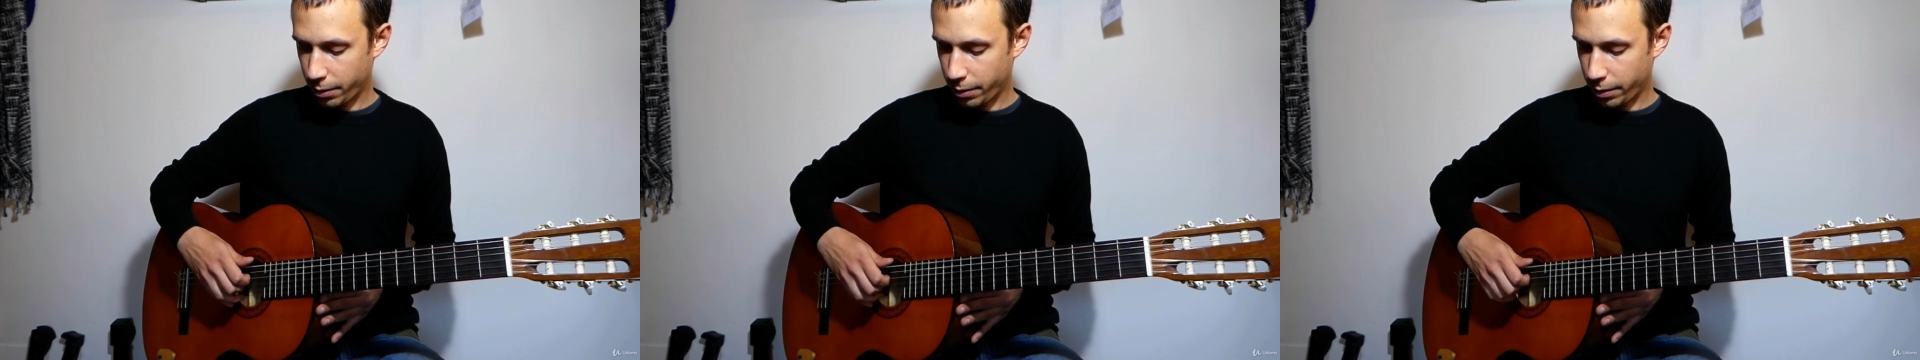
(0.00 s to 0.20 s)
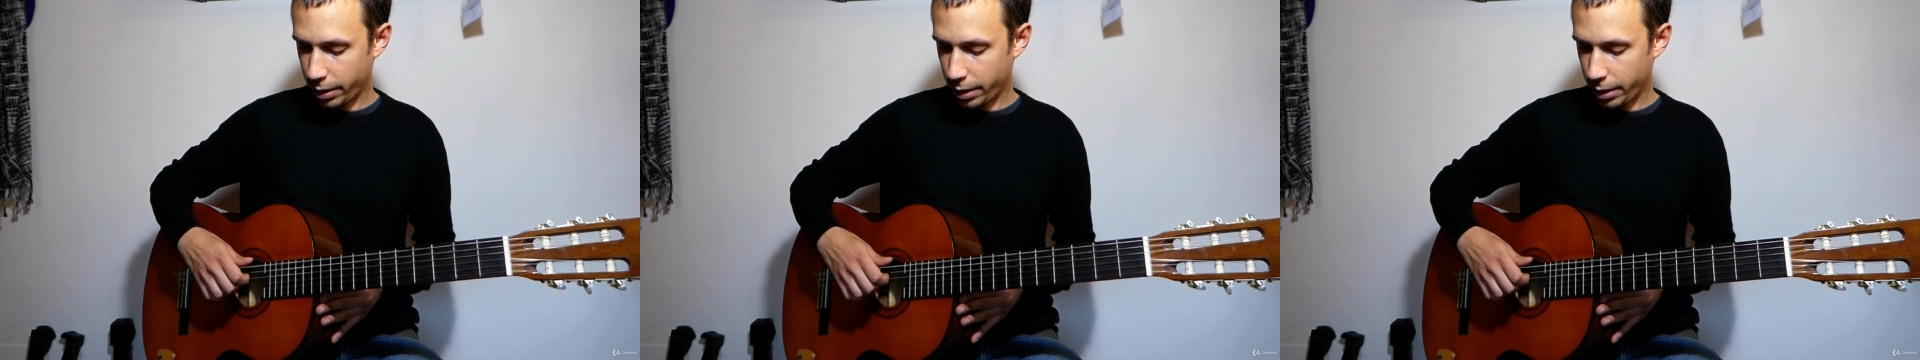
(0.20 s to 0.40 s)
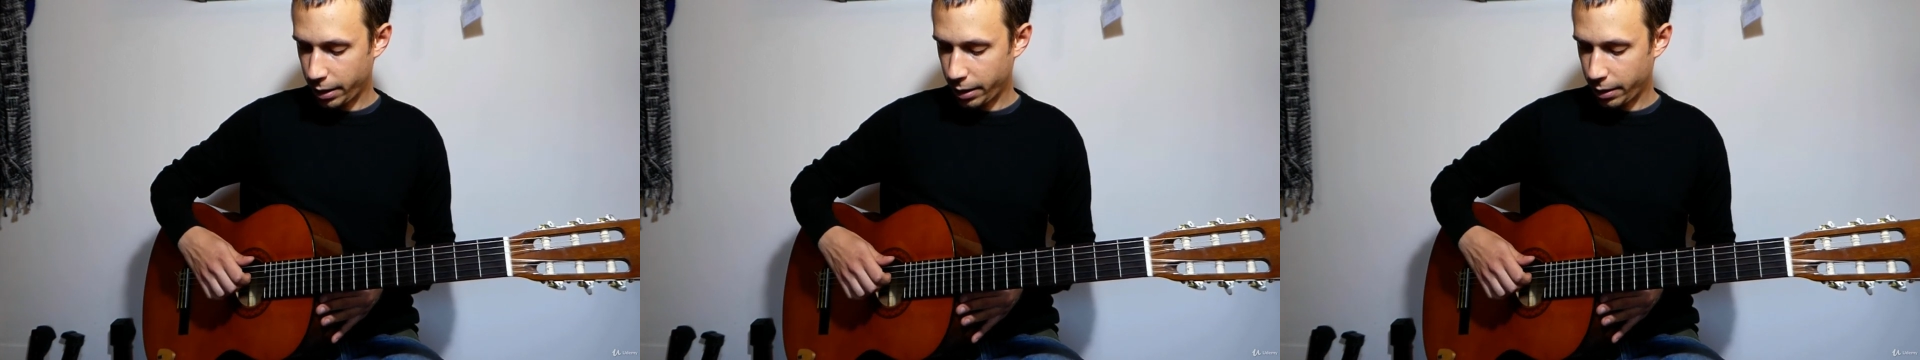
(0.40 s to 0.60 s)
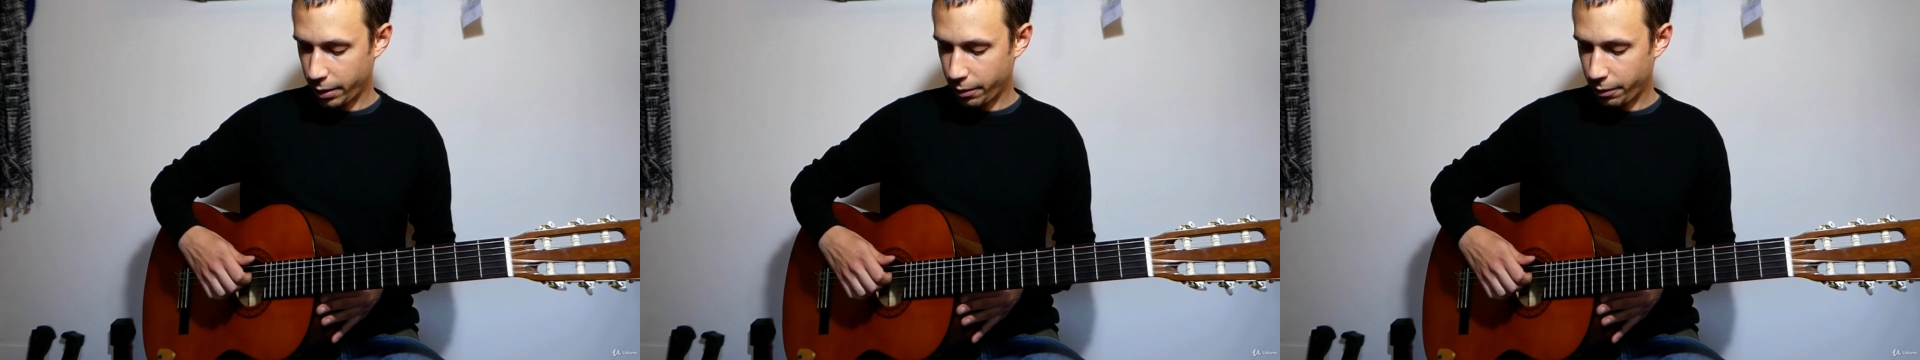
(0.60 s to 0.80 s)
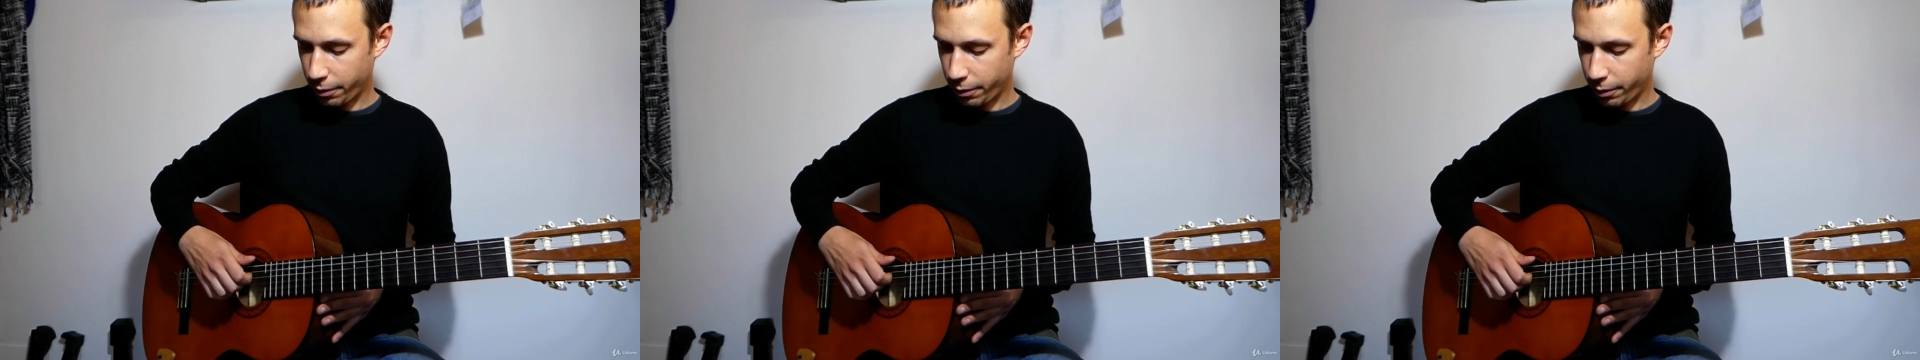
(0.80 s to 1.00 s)

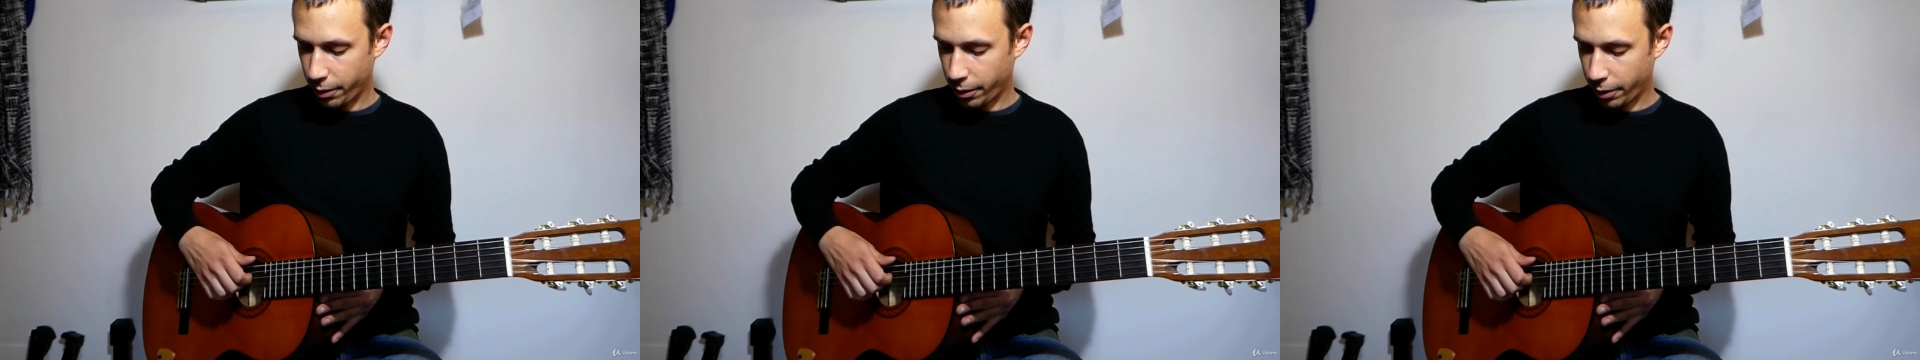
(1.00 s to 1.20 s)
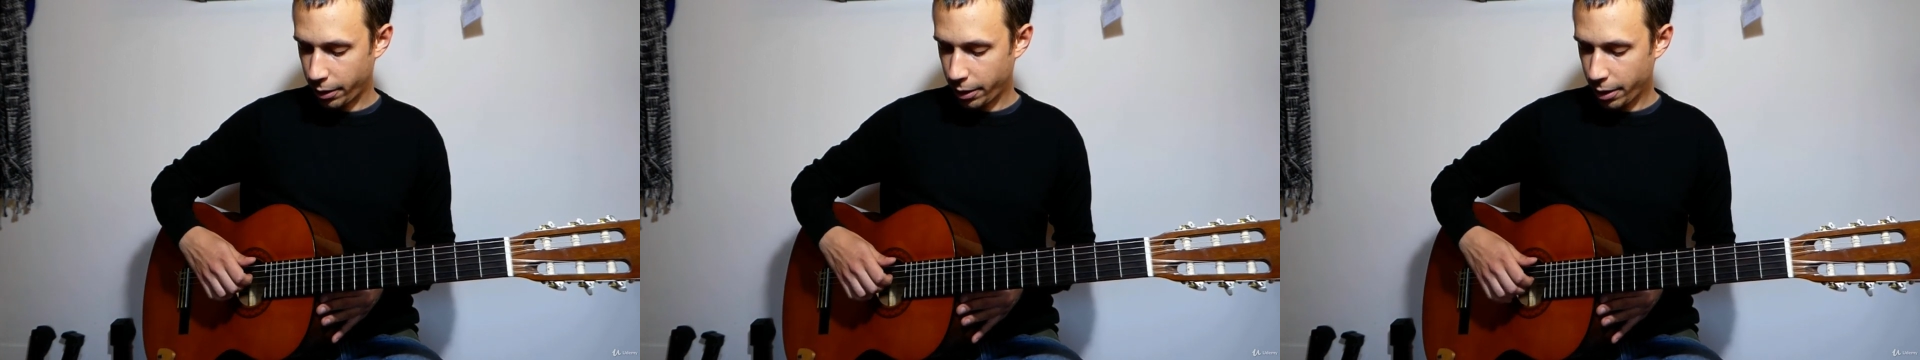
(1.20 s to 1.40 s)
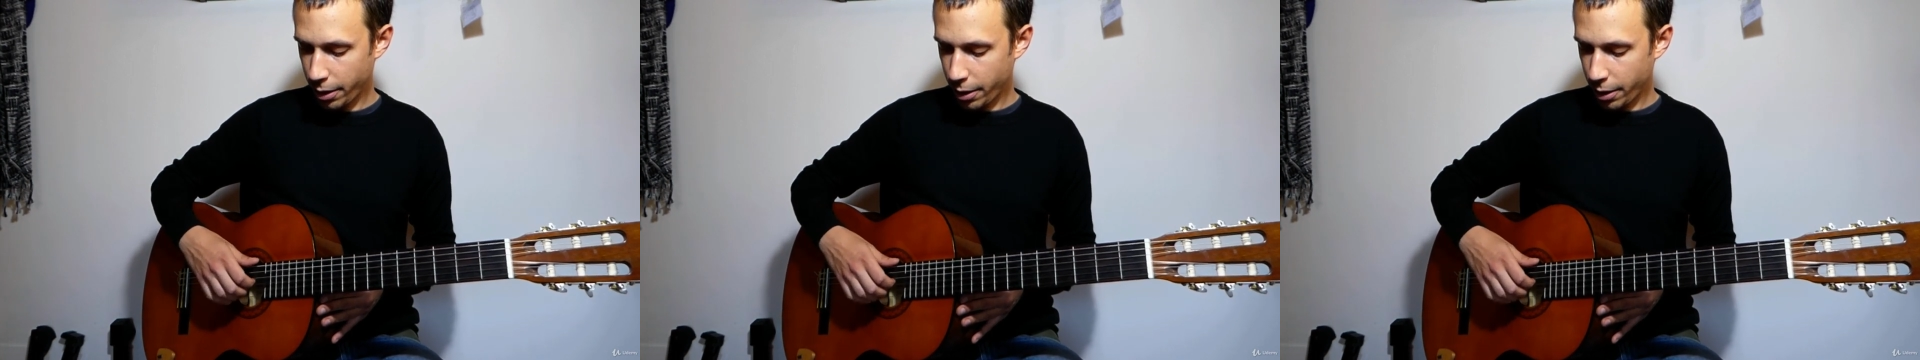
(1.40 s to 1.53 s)
three, four.